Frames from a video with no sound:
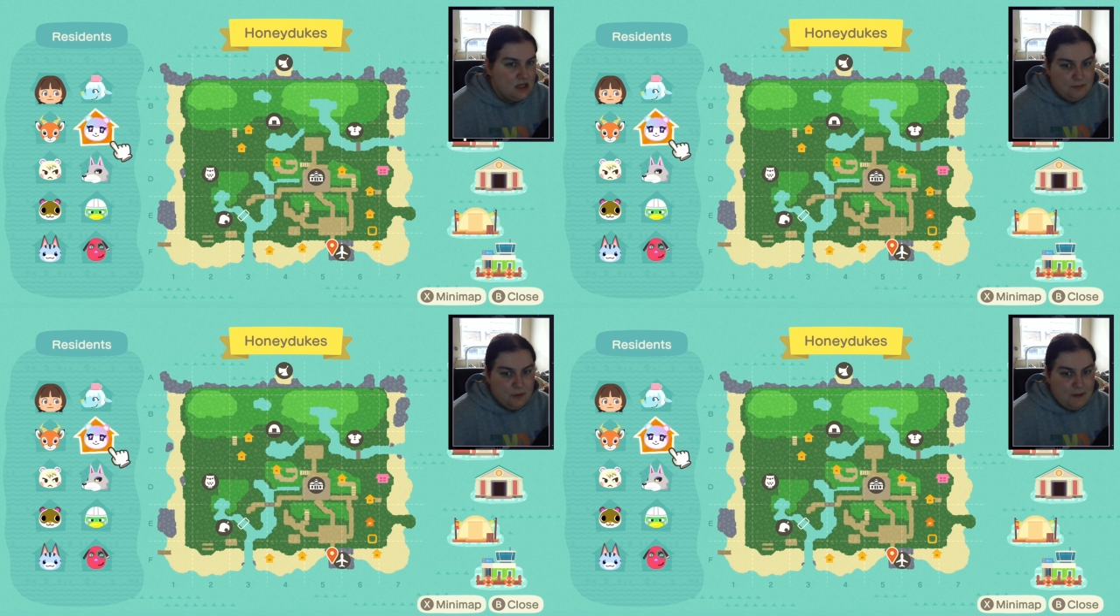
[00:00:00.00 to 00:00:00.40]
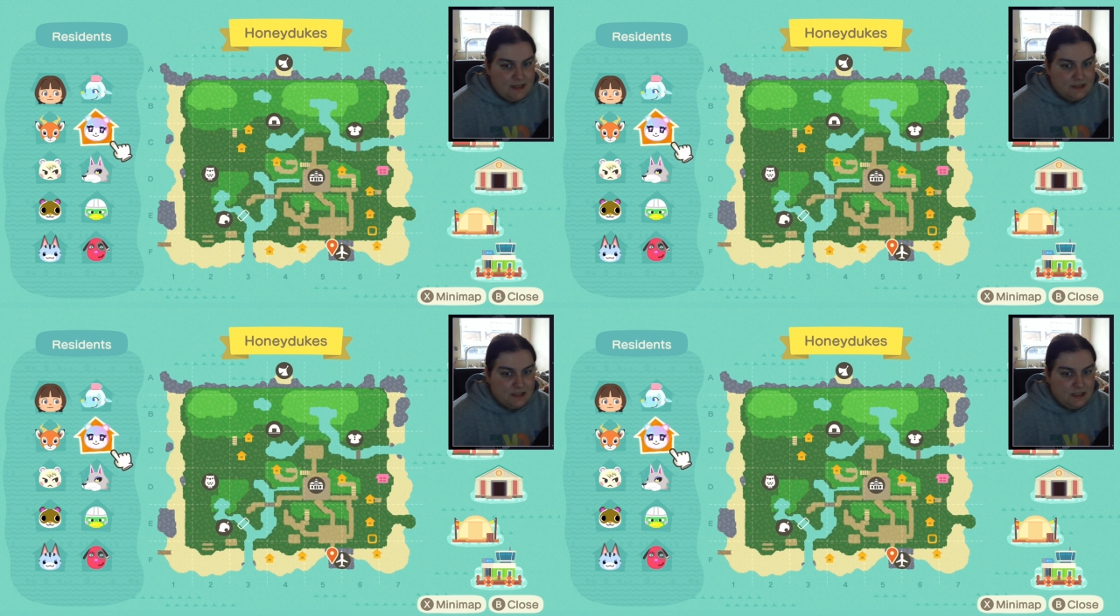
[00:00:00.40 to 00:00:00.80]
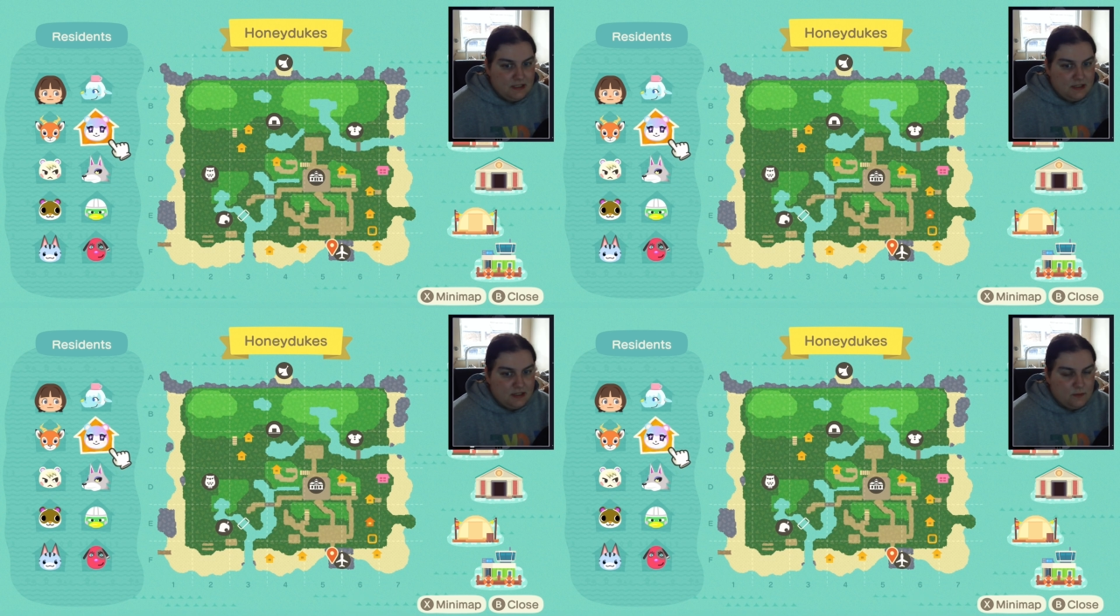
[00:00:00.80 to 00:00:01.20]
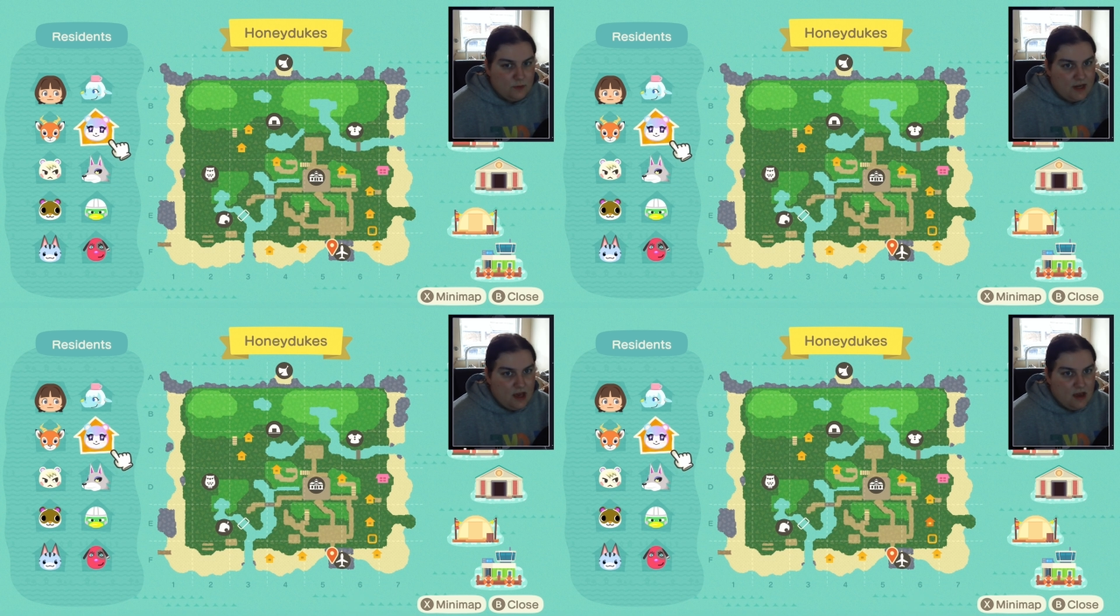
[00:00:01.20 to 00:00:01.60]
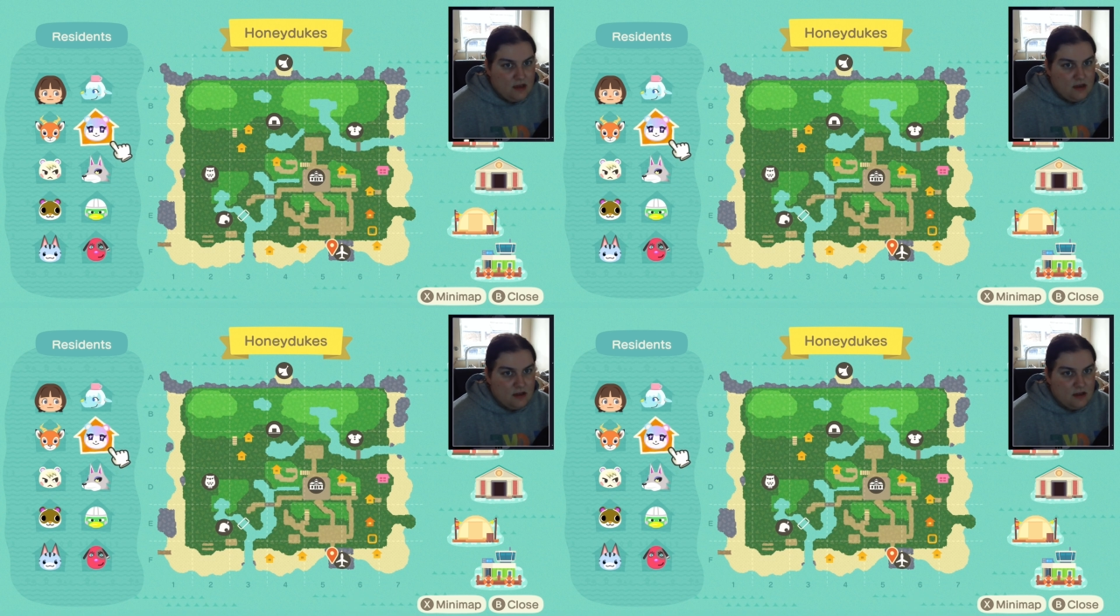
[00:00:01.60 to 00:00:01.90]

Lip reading: but basically Renee